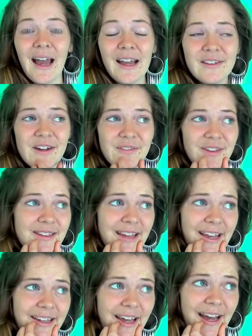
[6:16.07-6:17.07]
I do have to
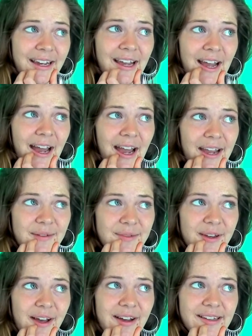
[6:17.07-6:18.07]
say that I am
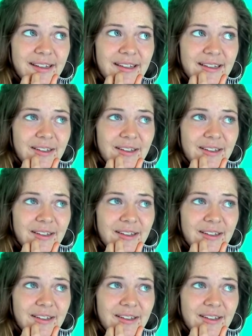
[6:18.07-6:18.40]
not